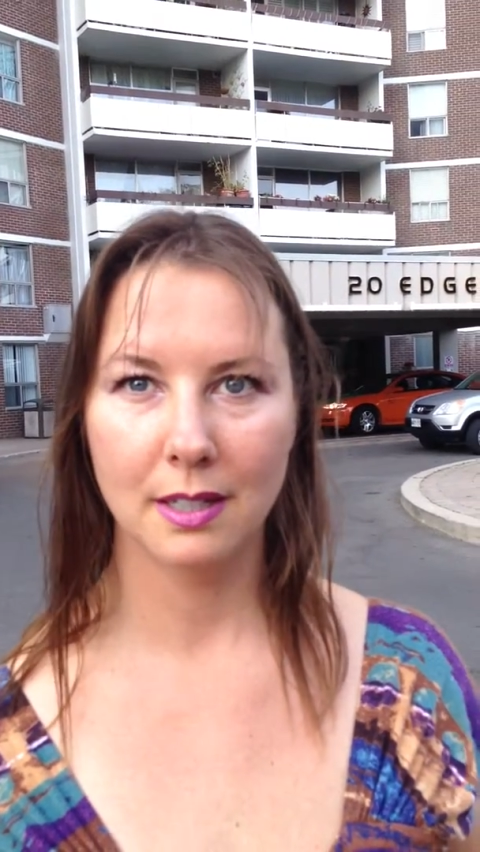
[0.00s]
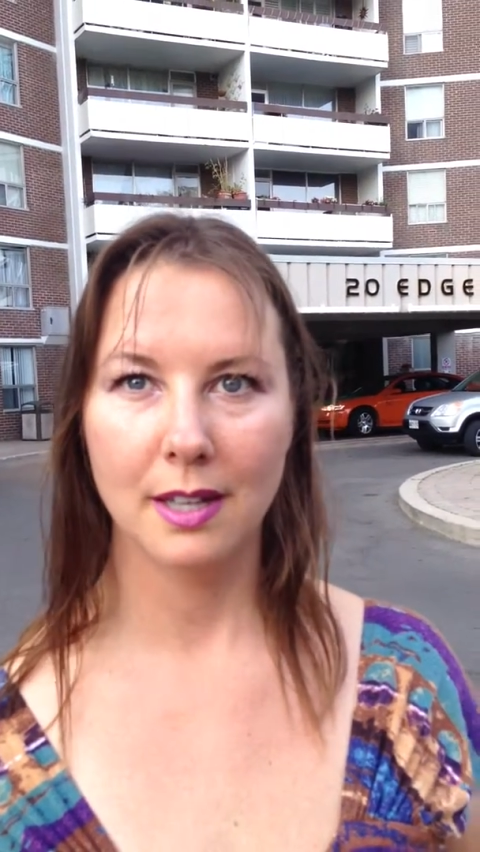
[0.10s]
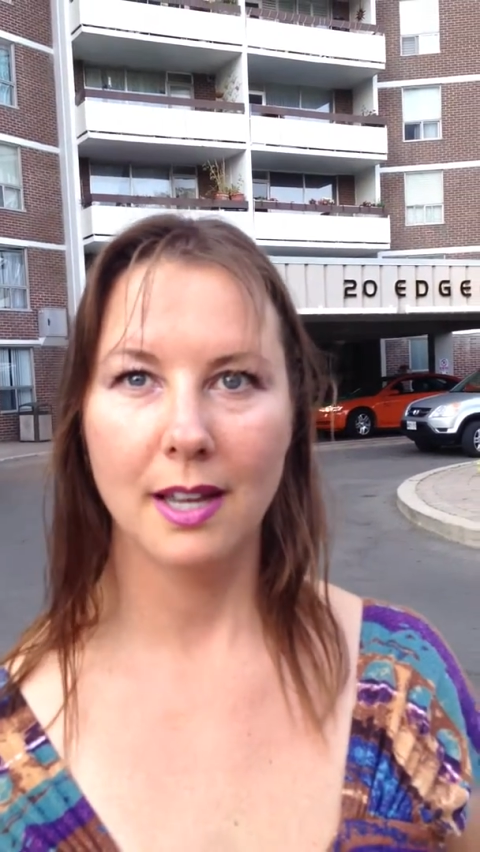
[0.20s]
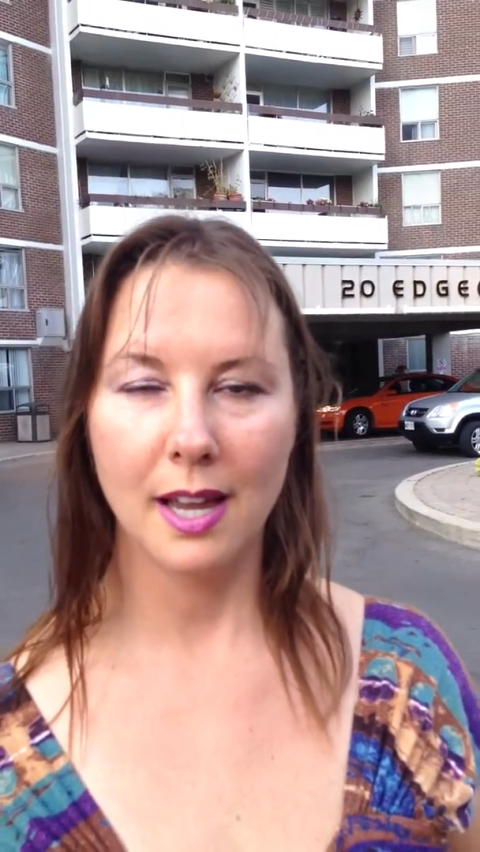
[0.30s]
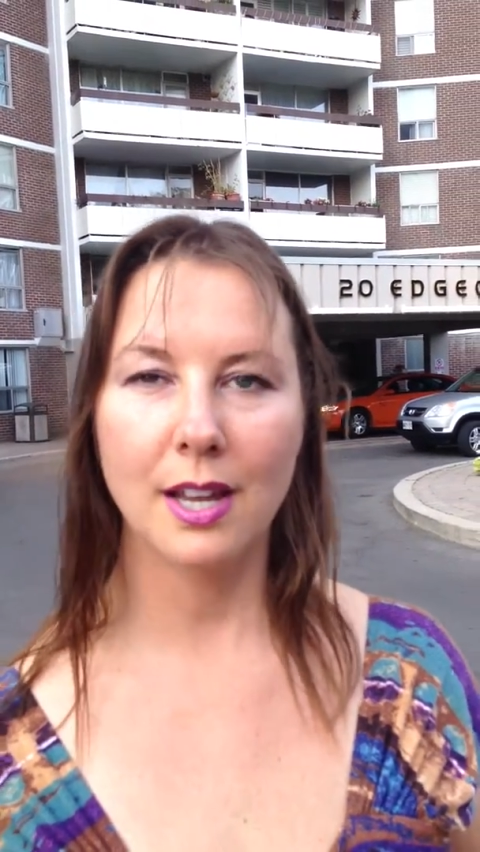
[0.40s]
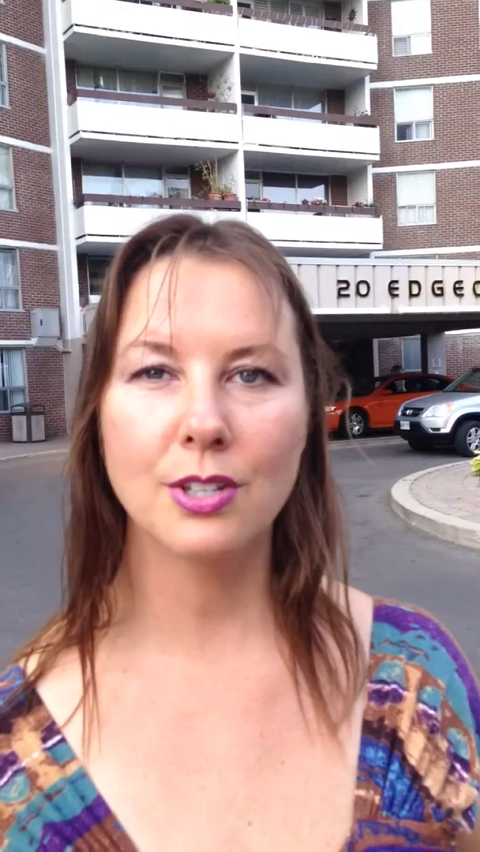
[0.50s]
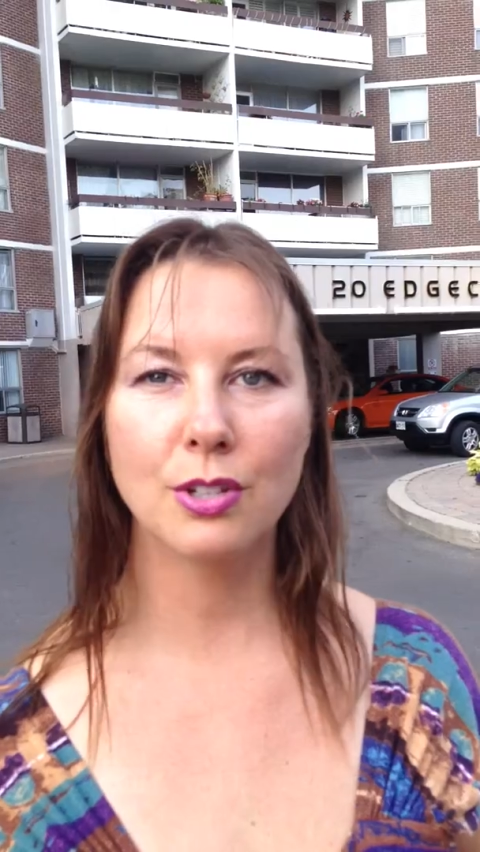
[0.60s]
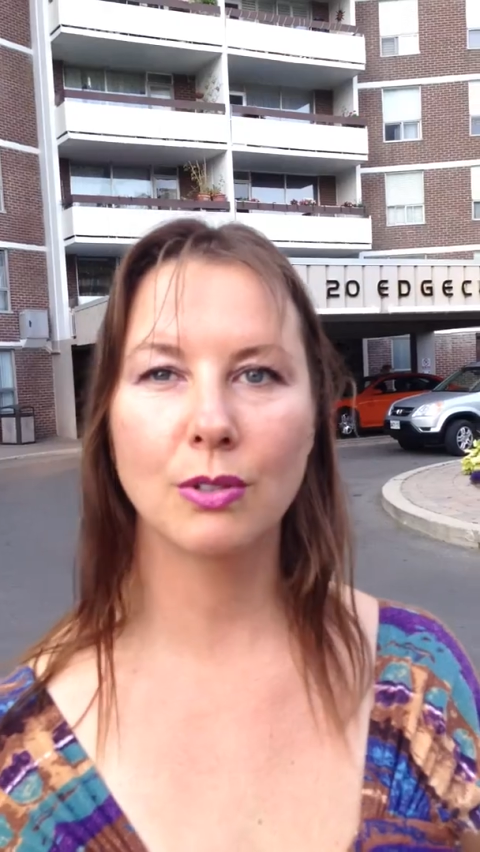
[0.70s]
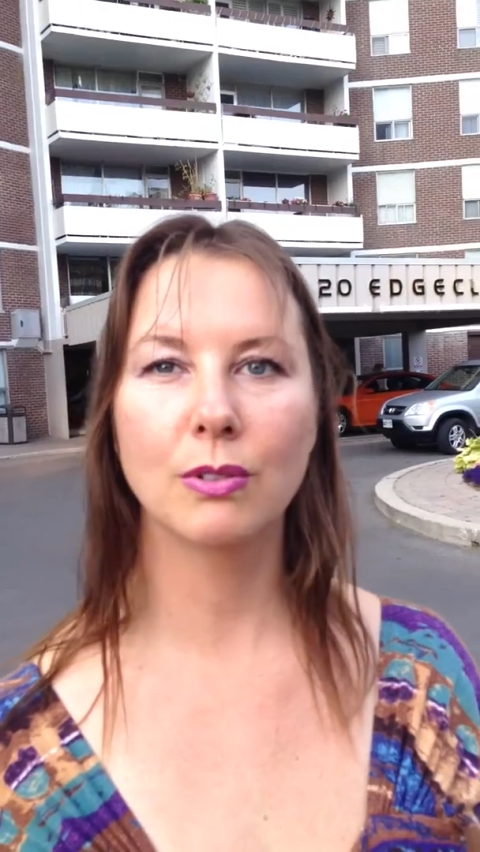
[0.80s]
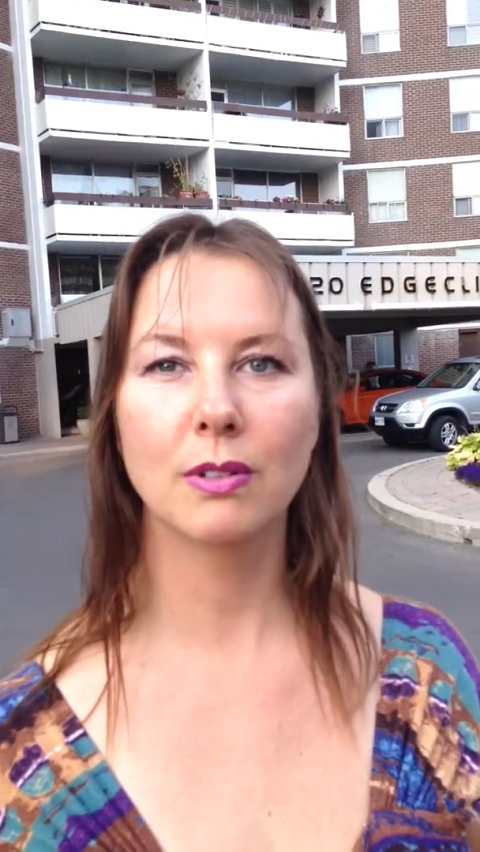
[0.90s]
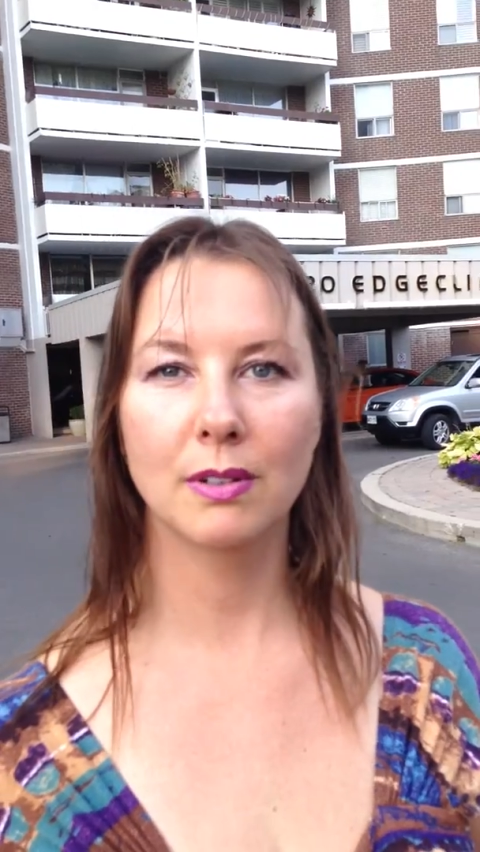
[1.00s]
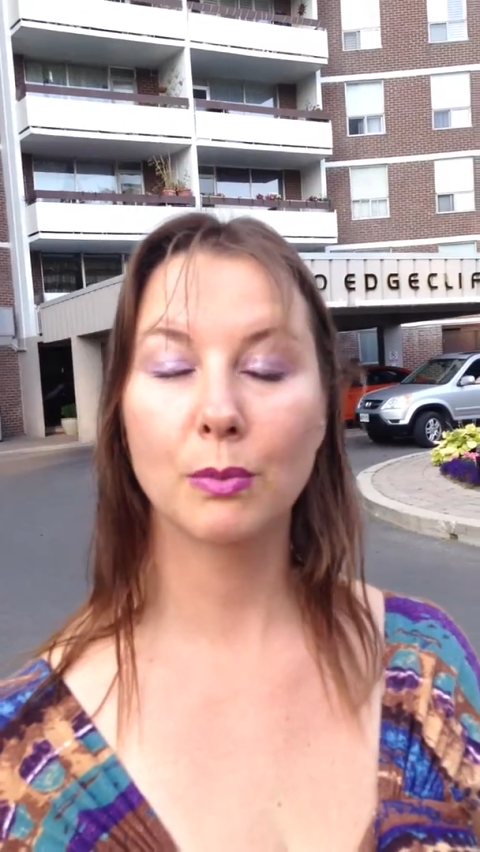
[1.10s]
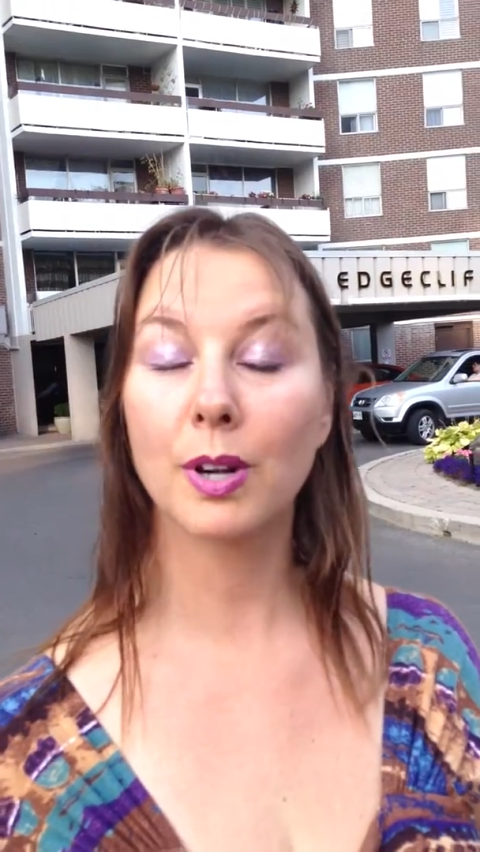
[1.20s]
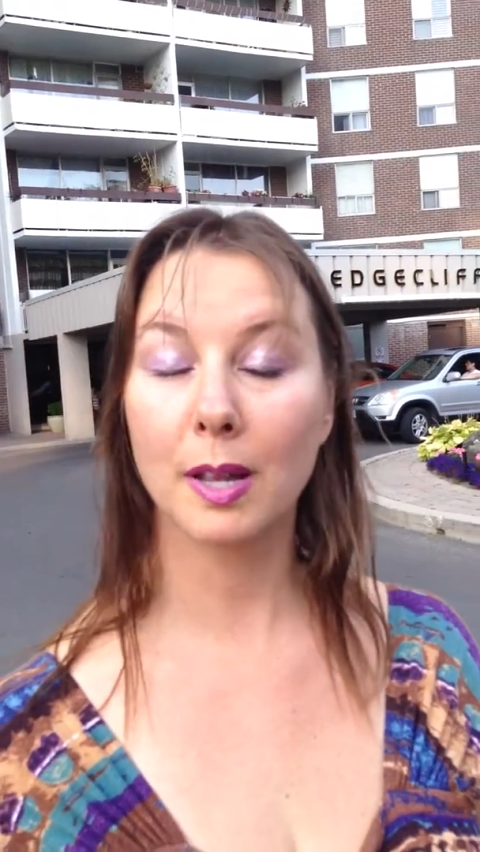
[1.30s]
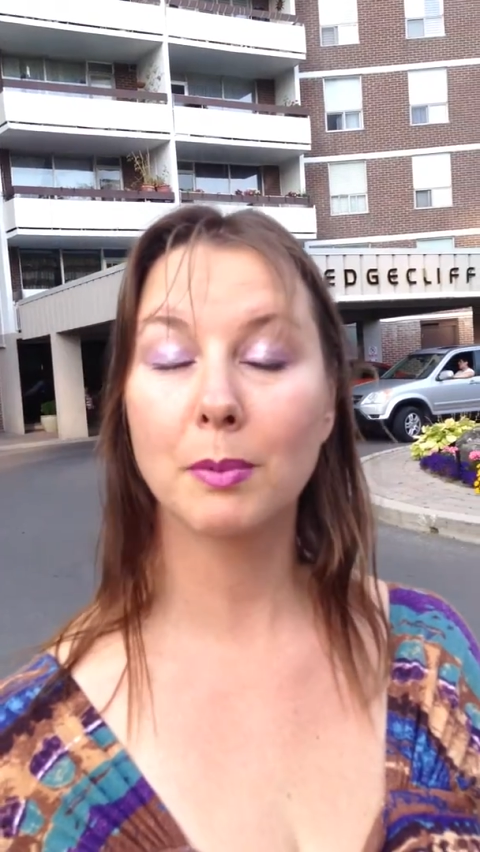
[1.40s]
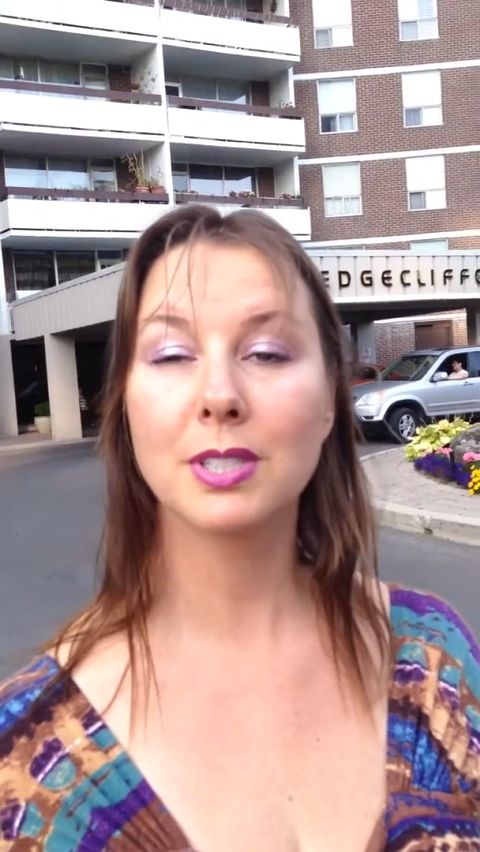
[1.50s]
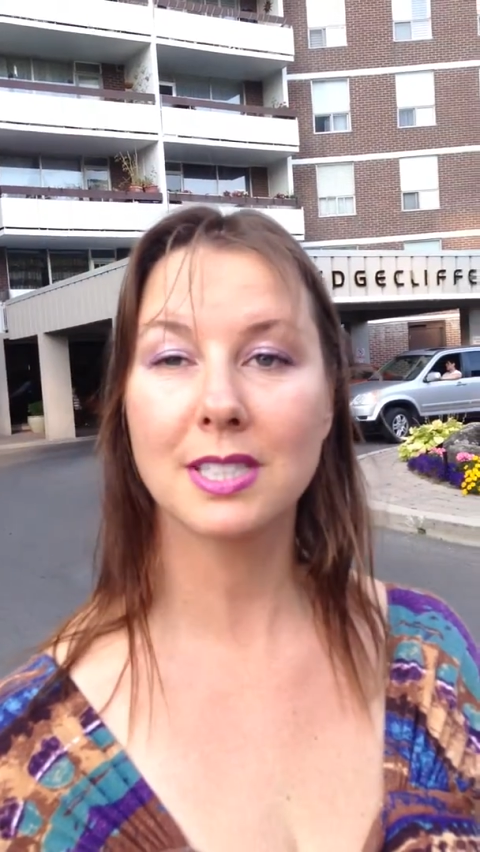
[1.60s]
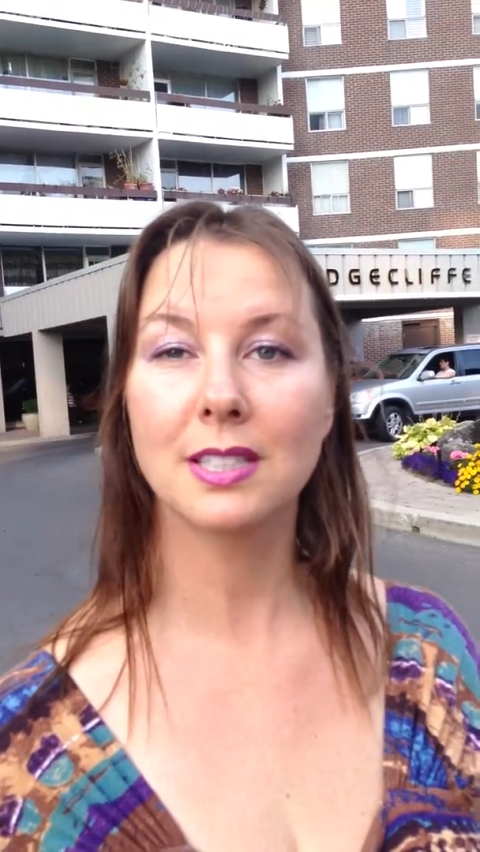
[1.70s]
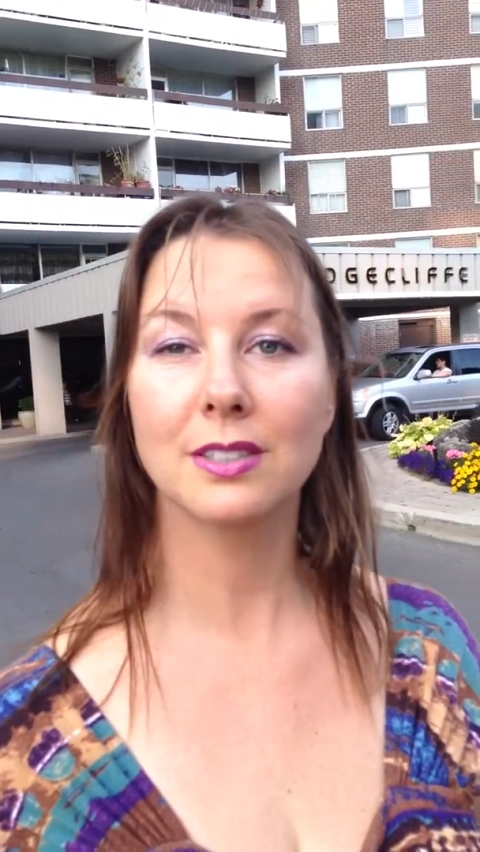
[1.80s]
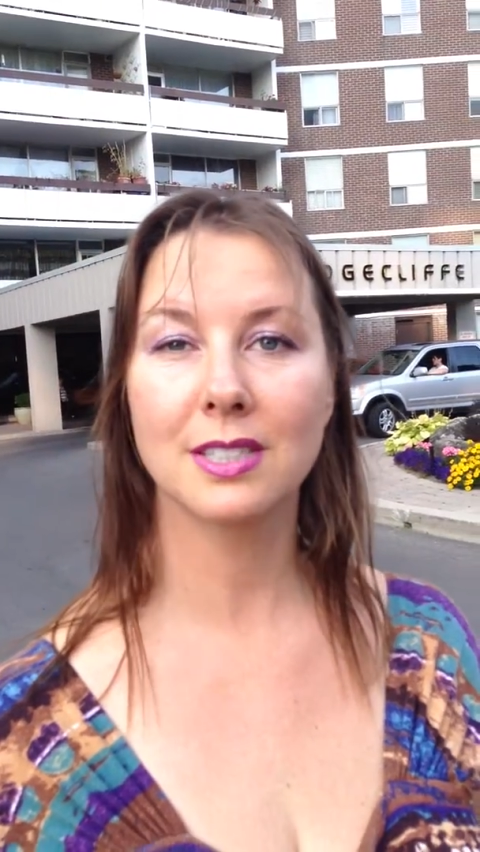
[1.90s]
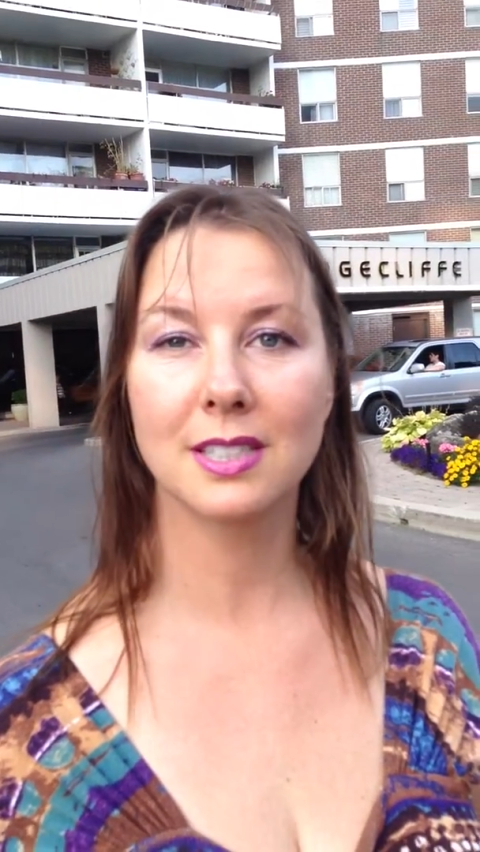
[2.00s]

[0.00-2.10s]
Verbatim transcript: Yeah. And you were able to seal the